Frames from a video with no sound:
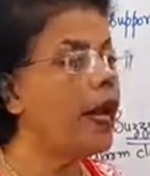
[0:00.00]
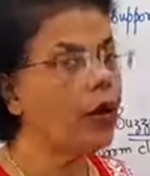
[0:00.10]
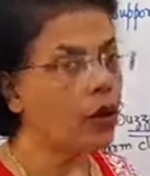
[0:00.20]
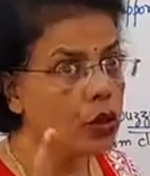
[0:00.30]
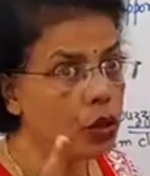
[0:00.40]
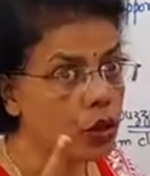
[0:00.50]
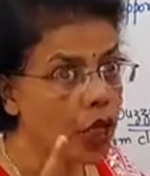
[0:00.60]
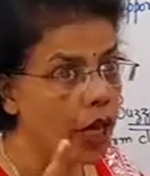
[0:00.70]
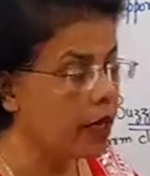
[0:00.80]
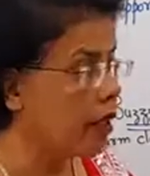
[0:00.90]
also
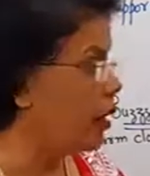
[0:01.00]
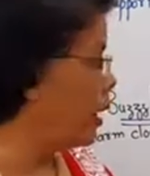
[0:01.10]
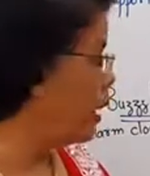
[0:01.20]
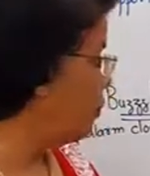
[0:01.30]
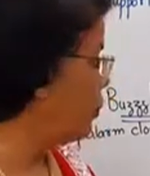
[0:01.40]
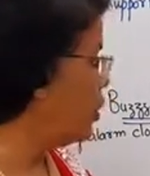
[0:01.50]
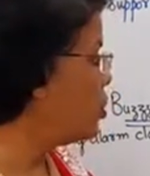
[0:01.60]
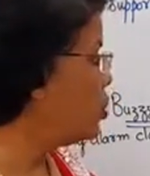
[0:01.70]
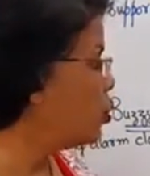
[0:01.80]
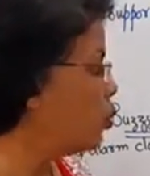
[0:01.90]
check if a
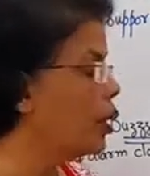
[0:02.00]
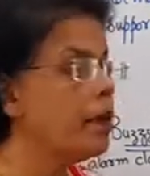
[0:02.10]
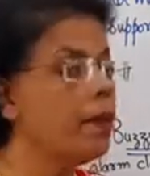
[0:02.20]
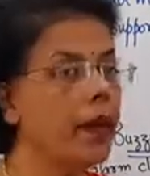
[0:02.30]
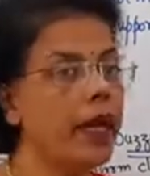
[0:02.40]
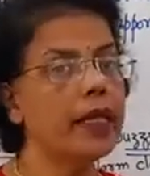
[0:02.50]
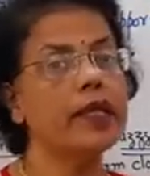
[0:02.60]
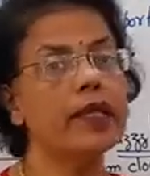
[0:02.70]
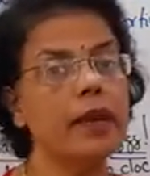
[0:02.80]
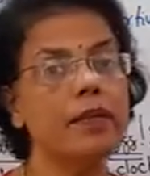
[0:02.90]
story makes
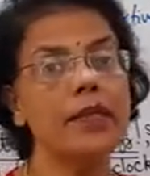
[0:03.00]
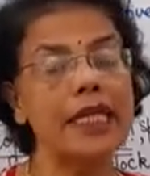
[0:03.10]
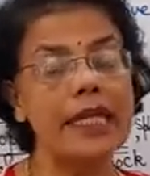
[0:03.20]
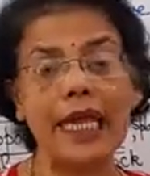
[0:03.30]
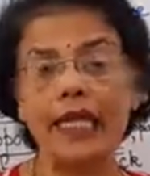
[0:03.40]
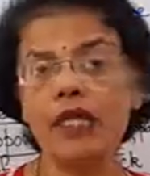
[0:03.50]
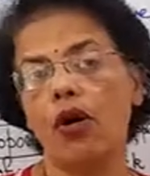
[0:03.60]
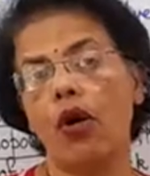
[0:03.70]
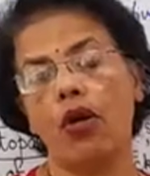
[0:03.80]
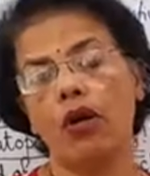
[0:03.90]
some sense
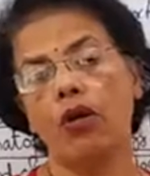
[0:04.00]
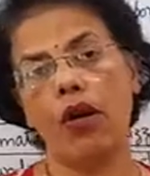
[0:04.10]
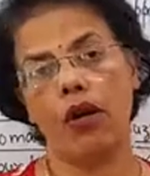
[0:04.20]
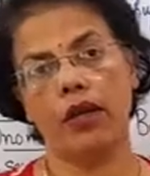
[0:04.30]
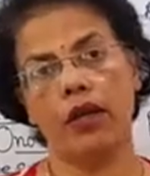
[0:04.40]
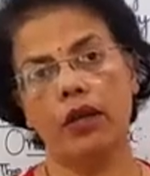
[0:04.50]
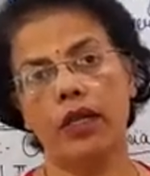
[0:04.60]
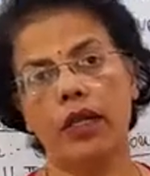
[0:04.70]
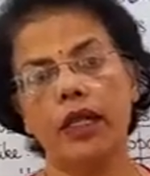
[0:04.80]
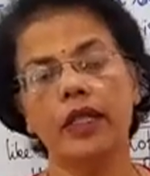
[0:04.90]
or not.
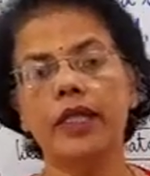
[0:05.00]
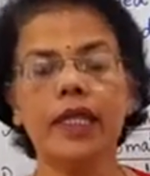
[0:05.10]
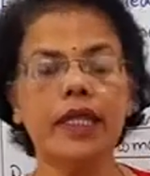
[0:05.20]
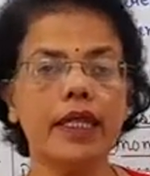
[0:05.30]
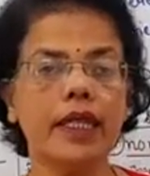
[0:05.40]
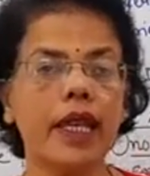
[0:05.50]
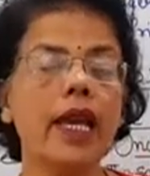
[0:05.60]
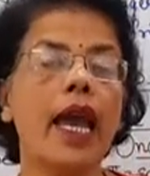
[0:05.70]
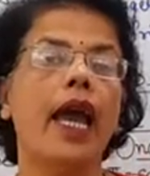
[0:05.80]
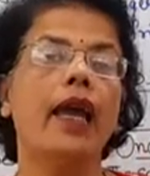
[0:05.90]
This is the thing.
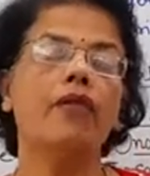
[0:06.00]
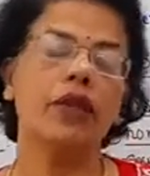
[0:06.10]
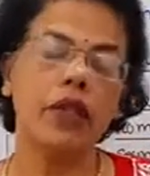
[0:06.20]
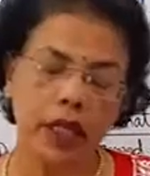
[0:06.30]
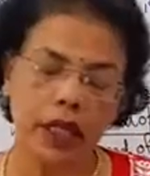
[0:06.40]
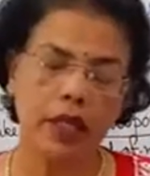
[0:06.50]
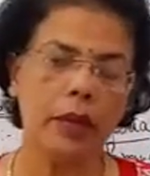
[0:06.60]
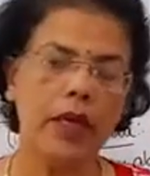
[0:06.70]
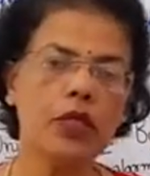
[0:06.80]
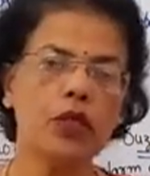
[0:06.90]
And further in my
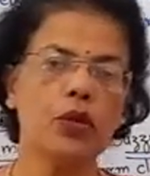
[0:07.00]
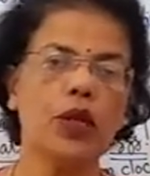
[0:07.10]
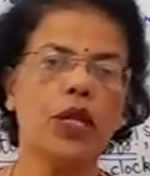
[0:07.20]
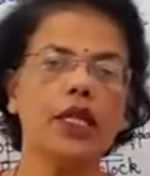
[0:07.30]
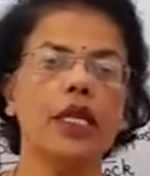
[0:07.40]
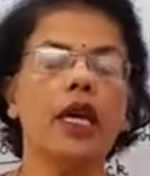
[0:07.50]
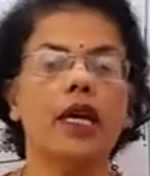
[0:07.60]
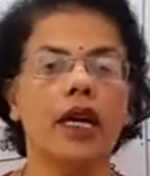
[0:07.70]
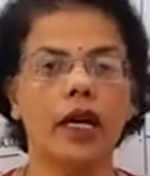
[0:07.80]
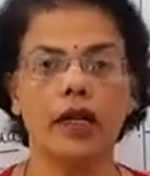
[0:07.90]

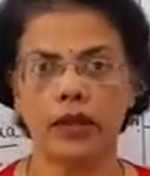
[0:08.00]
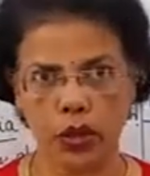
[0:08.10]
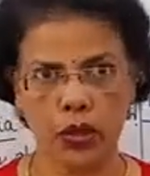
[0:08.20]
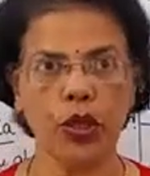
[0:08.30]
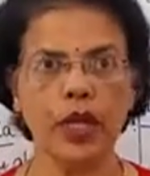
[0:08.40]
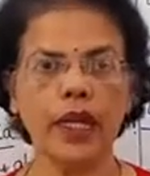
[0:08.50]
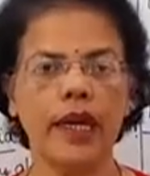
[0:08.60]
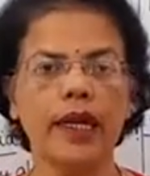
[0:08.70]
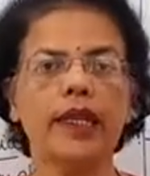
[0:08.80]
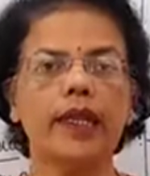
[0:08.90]

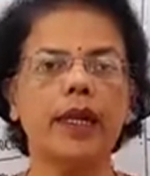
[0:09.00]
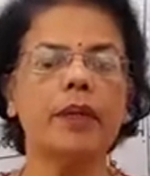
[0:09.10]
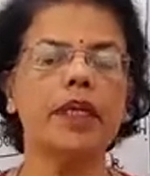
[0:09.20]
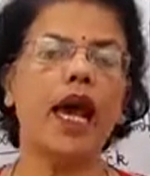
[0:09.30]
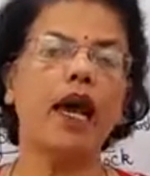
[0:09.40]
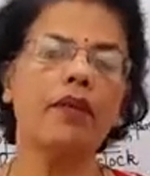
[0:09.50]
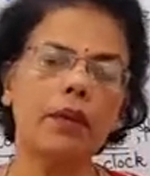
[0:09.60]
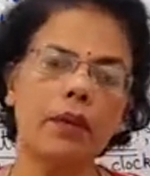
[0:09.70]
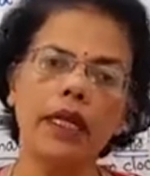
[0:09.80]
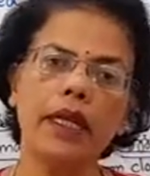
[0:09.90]
storytelling tips, I will
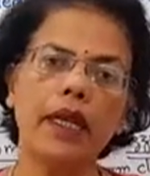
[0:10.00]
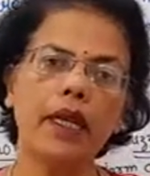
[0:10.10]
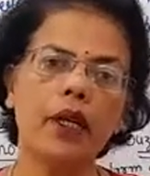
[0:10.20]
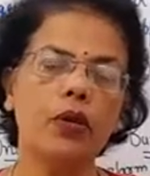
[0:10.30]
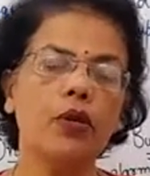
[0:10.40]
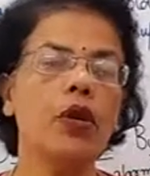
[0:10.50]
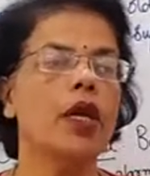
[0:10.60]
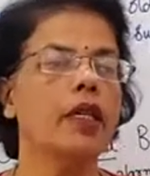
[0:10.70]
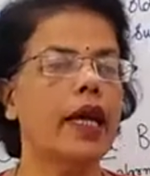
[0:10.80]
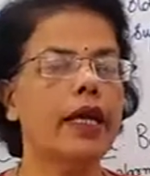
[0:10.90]
be telling you
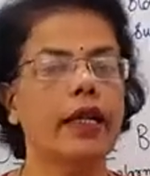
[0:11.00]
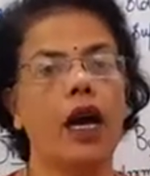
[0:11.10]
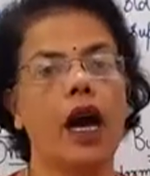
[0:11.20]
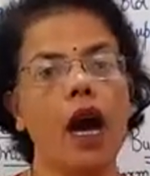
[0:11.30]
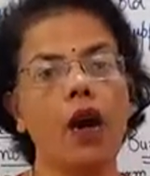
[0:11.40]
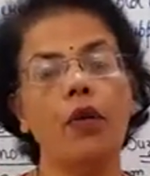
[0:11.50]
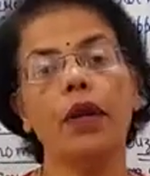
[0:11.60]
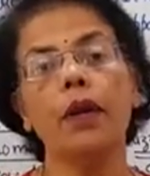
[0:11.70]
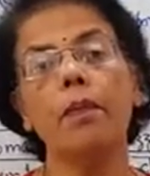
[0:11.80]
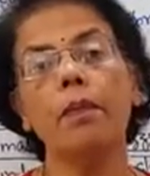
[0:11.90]
that how
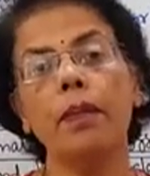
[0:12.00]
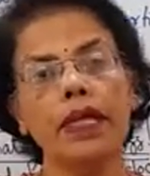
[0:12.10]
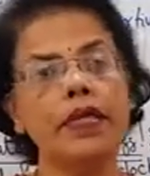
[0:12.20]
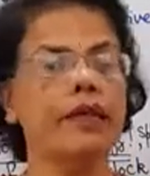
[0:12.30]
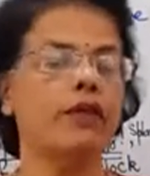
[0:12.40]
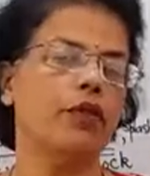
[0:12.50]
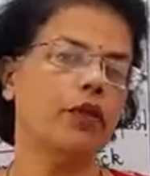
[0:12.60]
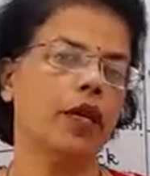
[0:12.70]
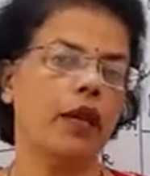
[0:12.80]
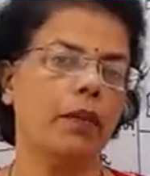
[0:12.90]
impressive you
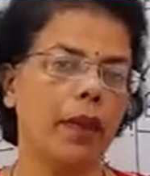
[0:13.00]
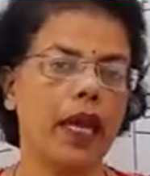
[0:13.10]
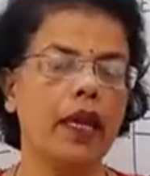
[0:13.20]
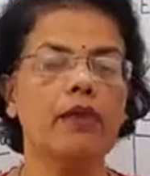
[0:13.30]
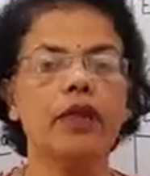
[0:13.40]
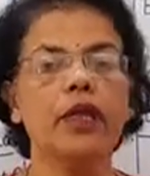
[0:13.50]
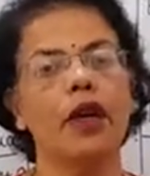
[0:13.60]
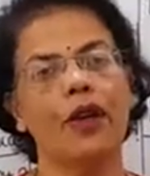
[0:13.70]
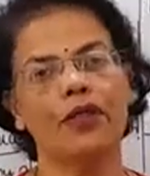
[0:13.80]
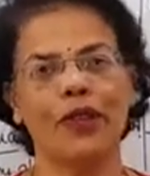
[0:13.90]
can make with a few